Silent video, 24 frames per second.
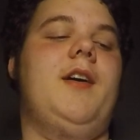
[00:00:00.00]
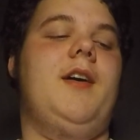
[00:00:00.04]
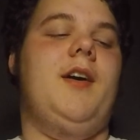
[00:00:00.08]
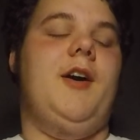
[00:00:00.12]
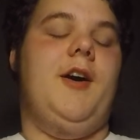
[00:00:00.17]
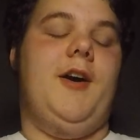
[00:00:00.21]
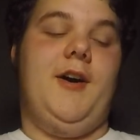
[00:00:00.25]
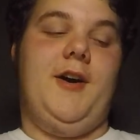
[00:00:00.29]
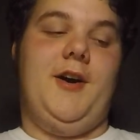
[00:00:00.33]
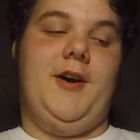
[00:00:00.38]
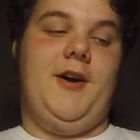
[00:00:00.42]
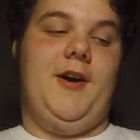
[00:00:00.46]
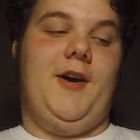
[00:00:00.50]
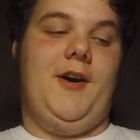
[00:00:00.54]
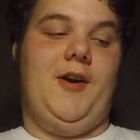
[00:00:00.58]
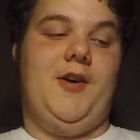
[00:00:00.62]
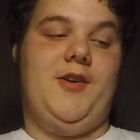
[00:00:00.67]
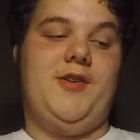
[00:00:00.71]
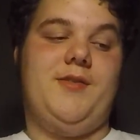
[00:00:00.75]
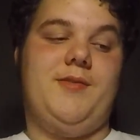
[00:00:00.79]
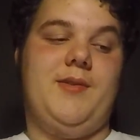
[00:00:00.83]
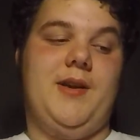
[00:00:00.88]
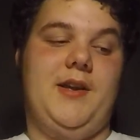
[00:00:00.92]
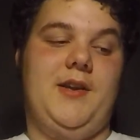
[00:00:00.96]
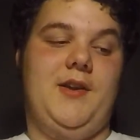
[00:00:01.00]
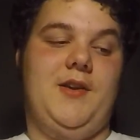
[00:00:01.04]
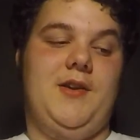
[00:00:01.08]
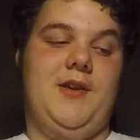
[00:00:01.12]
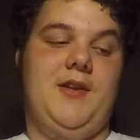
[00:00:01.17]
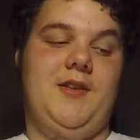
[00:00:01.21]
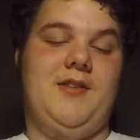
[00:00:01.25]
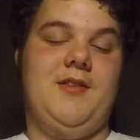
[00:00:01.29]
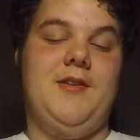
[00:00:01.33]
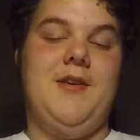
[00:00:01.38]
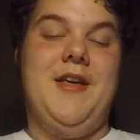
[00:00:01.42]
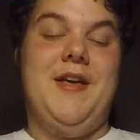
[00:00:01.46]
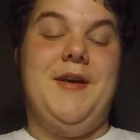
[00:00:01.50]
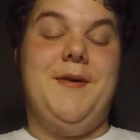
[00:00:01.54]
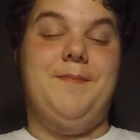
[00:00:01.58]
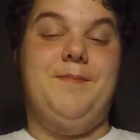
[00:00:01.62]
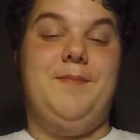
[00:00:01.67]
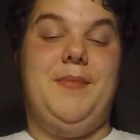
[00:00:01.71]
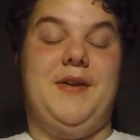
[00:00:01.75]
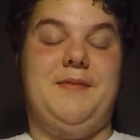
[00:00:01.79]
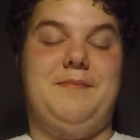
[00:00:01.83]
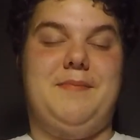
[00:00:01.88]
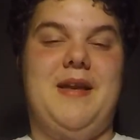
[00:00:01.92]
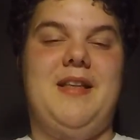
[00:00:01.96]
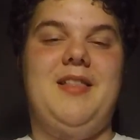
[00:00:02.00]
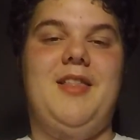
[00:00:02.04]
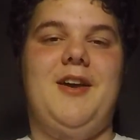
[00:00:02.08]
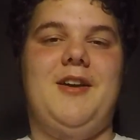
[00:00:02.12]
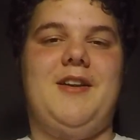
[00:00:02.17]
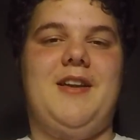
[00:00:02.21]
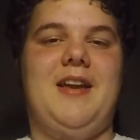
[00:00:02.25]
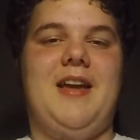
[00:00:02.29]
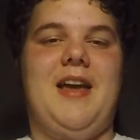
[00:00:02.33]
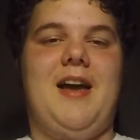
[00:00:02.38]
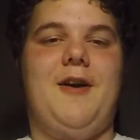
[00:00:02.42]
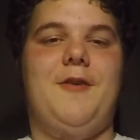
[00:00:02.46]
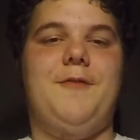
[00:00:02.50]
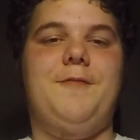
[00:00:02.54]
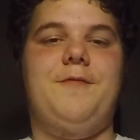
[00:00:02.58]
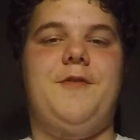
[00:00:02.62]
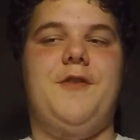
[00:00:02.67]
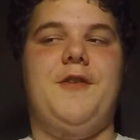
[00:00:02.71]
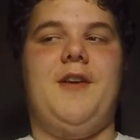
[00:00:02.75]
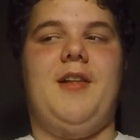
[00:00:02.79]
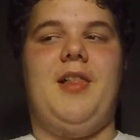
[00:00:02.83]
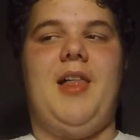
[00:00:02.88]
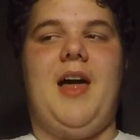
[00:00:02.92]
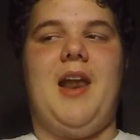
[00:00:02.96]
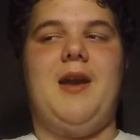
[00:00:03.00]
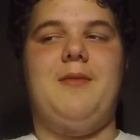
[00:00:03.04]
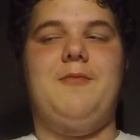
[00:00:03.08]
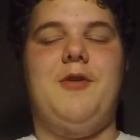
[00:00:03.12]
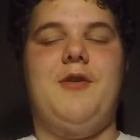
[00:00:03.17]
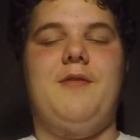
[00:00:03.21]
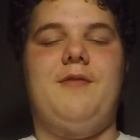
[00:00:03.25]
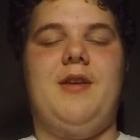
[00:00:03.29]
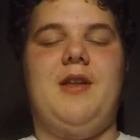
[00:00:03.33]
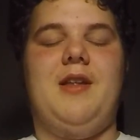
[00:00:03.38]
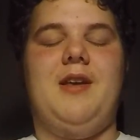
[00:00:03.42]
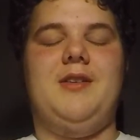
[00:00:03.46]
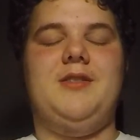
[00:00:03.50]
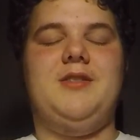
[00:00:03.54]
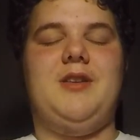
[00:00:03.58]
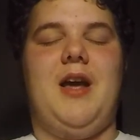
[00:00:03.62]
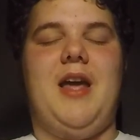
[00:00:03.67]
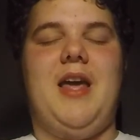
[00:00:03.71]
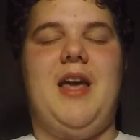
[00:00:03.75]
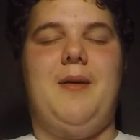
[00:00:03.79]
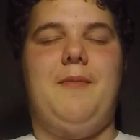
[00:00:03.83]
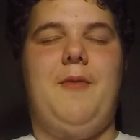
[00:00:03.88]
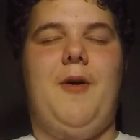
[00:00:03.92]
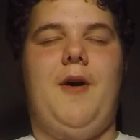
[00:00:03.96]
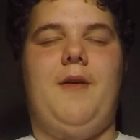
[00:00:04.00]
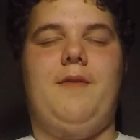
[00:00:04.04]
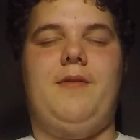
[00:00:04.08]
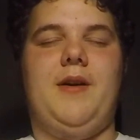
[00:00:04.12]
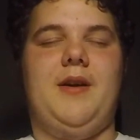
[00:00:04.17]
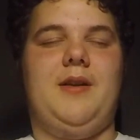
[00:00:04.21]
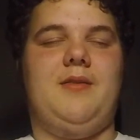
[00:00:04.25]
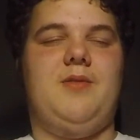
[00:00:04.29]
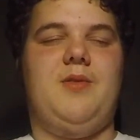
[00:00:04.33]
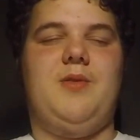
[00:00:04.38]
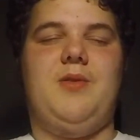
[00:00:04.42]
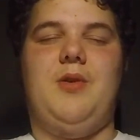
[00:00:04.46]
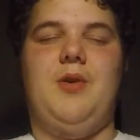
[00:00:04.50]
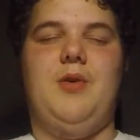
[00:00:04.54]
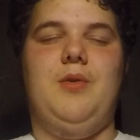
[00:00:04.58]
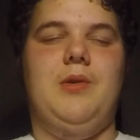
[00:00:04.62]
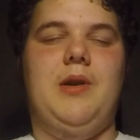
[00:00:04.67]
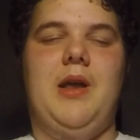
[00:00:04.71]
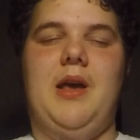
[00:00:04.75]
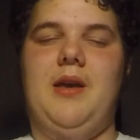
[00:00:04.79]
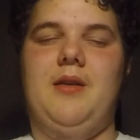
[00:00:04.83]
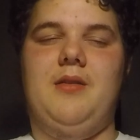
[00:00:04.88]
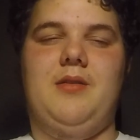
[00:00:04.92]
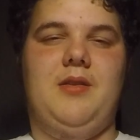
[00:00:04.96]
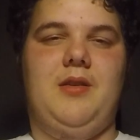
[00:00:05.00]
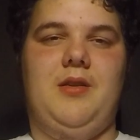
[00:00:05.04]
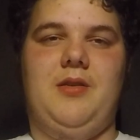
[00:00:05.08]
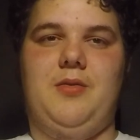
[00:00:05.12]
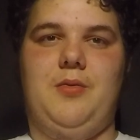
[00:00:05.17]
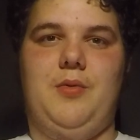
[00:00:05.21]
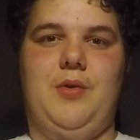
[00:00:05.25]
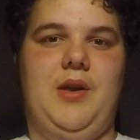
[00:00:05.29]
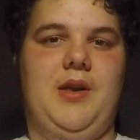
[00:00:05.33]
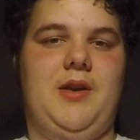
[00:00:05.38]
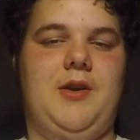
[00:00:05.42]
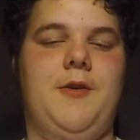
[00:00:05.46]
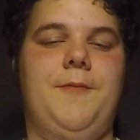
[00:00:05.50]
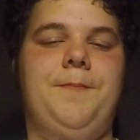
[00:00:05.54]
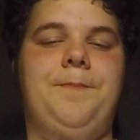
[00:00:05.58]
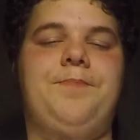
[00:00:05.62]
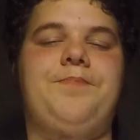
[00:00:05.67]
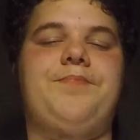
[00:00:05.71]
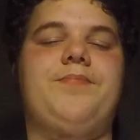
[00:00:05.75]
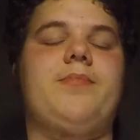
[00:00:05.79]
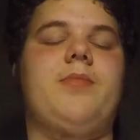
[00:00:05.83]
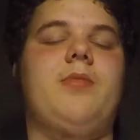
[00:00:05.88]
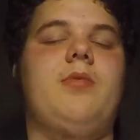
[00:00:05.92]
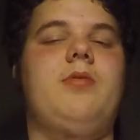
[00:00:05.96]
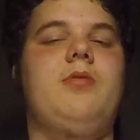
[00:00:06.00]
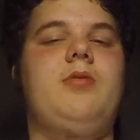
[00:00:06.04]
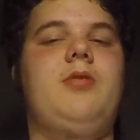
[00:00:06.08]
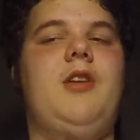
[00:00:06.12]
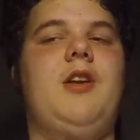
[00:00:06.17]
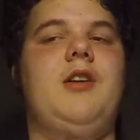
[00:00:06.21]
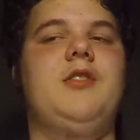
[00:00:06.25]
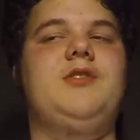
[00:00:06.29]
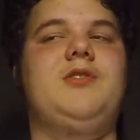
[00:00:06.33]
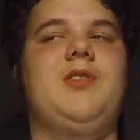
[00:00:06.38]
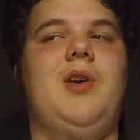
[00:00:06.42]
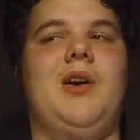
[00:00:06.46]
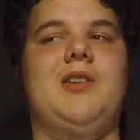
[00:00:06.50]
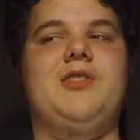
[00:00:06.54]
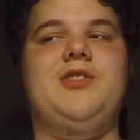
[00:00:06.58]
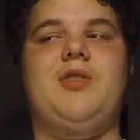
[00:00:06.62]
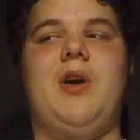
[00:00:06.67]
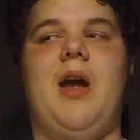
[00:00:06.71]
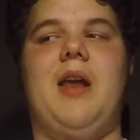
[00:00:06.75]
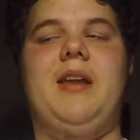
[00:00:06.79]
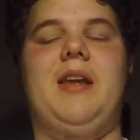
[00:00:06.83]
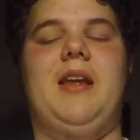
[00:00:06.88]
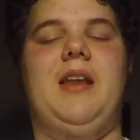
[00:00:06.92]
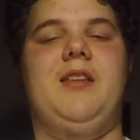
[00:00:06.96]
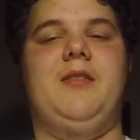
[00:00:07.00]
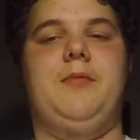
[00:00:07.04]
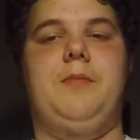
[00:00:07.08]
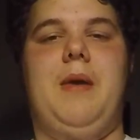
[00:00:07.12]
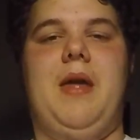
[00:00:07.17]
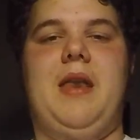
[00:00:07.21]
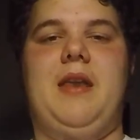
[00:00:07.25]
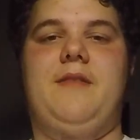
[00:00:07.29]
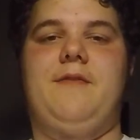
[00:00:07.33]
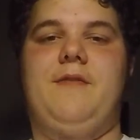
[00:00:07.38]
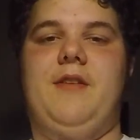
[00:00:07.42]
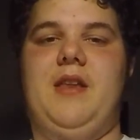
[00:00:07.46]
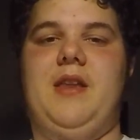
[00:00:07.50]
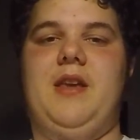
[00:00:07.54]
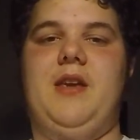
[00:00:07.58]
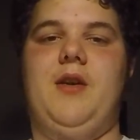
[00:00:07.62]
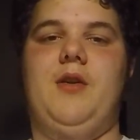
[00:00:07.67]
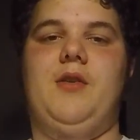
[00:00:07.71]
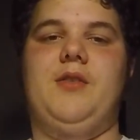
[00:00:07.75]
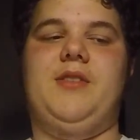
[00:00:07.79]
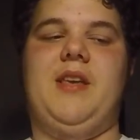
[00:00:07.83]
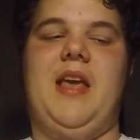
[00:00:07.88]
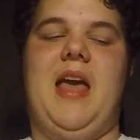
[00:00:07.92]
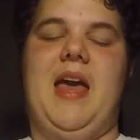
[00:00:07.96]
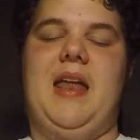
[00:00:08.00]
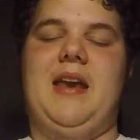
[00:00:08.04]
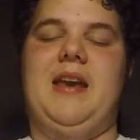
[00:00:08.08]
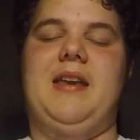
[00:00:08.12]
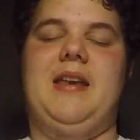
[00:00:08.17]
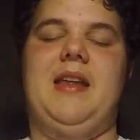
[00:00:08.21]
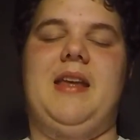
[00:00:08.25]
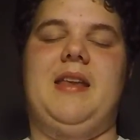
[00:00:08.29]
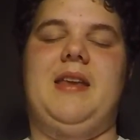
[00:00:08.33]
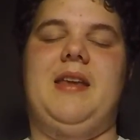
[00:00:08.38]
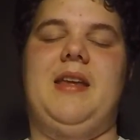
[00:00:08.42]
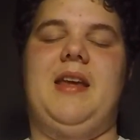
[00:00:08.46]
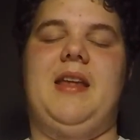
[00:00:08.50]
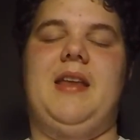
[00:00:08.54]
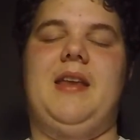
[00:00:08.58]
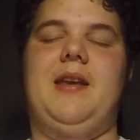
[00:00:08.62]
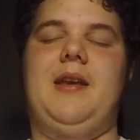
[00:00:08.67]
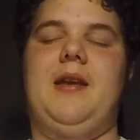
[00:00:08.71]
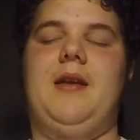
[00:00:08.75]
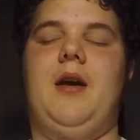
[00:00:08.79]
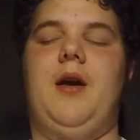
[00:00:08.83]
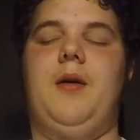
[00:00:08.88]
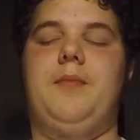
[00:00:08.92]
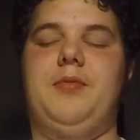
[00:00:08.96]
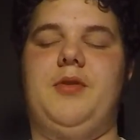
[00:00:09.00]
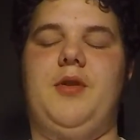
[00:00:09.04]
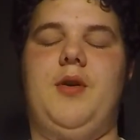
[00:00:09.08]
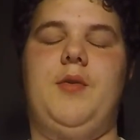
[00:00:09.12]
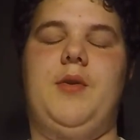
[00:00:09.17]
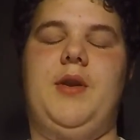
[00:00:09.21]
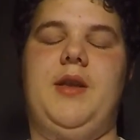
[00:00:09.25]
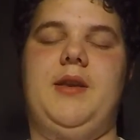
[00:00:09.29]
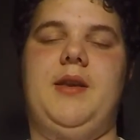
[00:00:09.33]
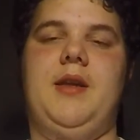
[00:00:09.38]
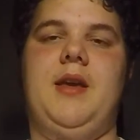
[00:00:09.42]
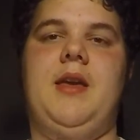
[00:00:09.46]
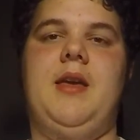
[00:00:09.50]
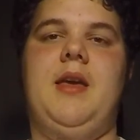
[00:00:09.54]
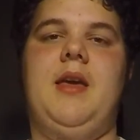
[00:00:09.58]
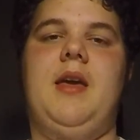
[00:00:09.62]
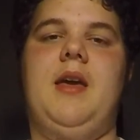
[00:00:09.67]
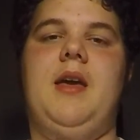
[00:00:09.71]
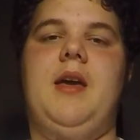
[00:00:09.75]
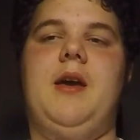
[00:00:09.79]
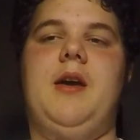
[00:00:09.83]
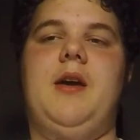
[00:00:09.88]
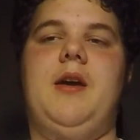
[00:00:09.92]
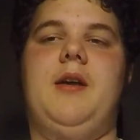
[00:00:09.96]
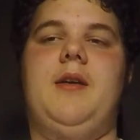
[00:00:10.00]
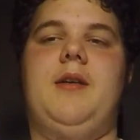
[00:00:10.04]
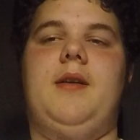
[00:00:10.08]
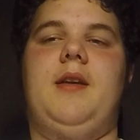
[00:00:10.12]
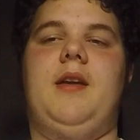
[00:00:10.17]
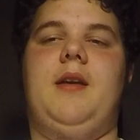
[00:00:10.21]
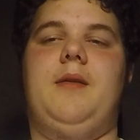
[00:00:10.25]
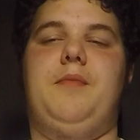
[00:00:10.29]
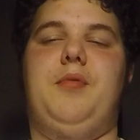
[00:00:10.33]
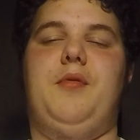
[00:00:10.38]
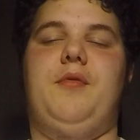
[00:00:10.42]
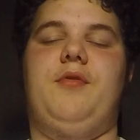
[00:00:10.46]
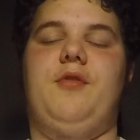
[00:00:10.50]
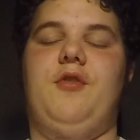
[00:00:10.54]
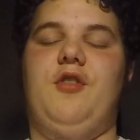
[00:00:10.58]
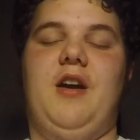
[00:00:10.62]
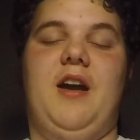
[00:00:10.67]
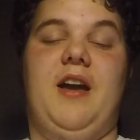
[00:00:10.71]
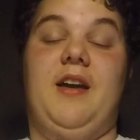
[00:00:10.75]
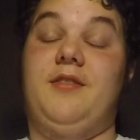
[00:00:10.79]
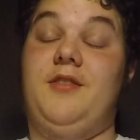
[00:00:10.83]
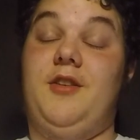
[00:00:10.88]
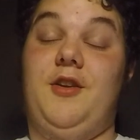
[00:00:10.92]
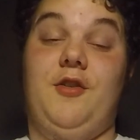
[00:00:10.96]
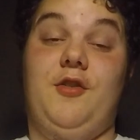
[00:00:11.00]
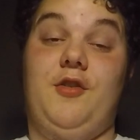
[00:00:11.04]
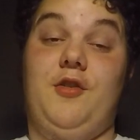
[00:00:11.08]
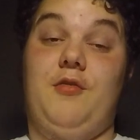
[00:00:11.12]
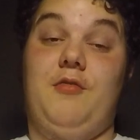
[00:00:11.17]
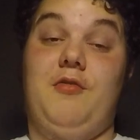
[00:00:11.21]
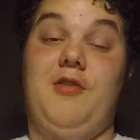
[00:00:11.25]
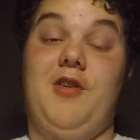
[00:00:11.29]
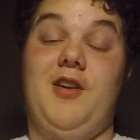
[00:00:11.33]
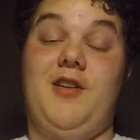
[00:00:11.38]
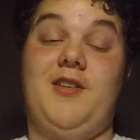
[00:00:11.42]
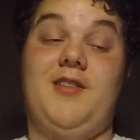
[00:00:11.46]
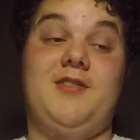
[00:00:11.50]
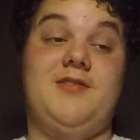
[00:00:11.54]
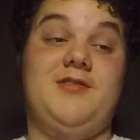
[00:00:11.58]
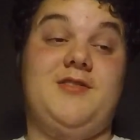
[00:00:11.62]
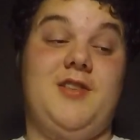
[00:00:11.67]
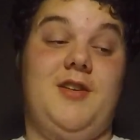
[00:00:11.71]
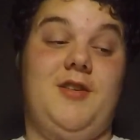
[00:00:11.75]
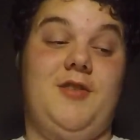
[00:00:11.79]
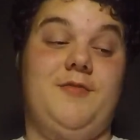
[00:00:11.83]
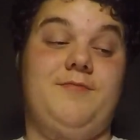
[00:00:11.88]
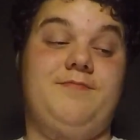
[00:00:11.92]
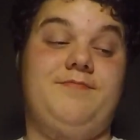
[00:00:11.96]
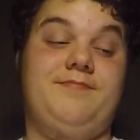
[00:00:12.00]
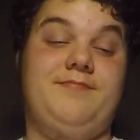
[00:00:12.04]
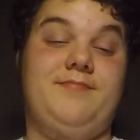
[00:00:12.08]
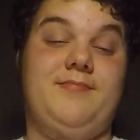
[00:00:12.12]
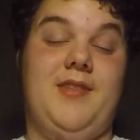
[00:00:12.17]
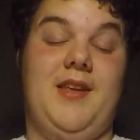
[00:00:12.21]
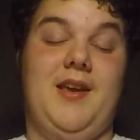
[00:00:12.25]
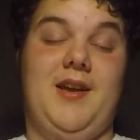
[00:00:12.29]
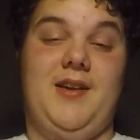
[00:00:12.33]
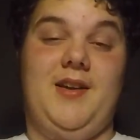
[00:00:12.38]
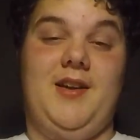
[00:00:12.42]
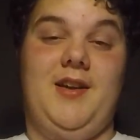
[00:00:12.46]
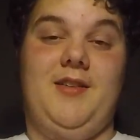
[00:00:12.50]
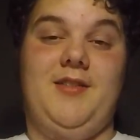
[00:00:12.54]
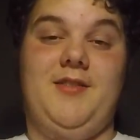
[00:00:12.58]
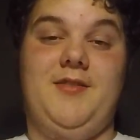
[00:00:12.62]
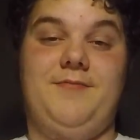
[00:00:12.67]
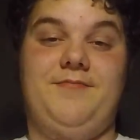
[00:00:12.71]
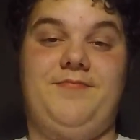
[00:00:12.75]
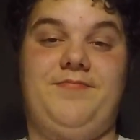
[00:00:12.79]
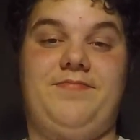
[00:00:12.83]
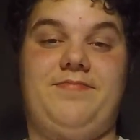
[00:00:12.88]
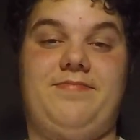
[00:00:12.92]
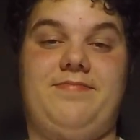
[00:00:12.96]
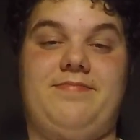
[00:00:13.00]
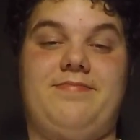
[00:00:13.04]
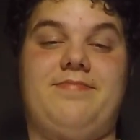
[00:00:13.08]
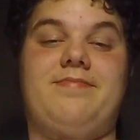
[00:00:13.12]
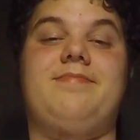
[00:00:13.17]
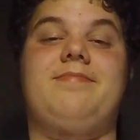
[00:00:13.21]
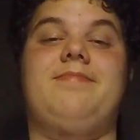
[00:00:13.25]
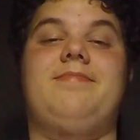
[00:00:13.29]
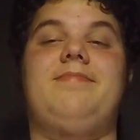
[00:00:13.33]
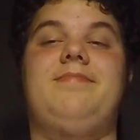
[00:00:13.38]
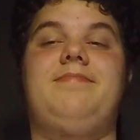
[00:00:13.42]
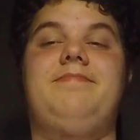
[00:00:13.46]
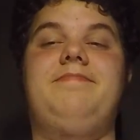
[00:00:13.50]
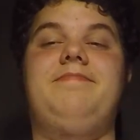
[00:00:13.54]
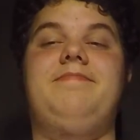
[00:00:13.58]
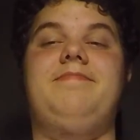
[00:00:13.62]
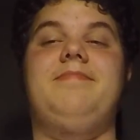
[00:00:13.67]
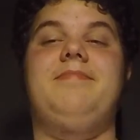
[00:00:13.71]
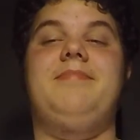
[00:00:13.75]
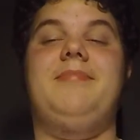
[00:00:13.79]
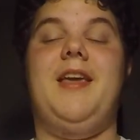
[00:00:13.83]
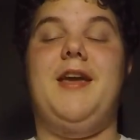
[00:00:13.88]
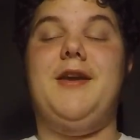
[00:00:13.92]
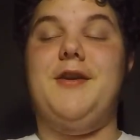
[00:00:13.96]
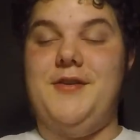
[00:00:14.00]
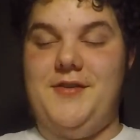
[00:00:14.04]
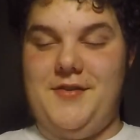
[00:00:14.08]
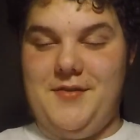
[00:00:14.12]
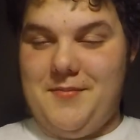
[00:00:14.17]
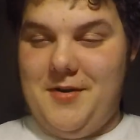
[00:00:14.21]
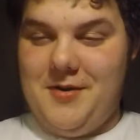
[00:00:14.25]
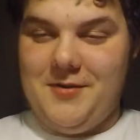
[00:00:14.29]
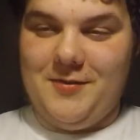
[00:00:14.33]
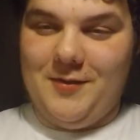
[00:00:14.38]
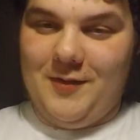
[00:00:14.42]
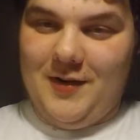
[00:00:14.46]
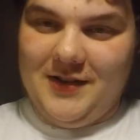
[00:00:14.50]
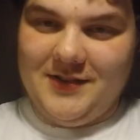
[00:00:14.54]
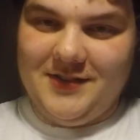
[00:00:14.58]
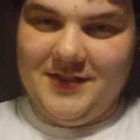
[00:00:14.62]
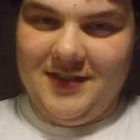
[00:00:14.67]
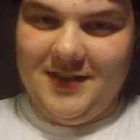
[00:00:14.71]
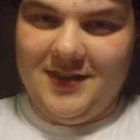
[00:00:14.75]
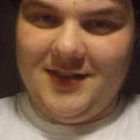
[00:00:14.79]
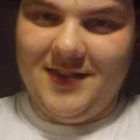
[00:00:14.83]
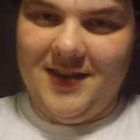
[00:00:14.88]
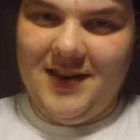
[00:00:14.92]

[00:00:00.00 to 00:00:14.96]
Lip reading: Oh my goodness. But be looking out for a lot of more videos. I am off like 2 days this week, so I'll try to get as many videos edited and uploaded before I have to go to work. So yeah, guys, thank you so much for watching this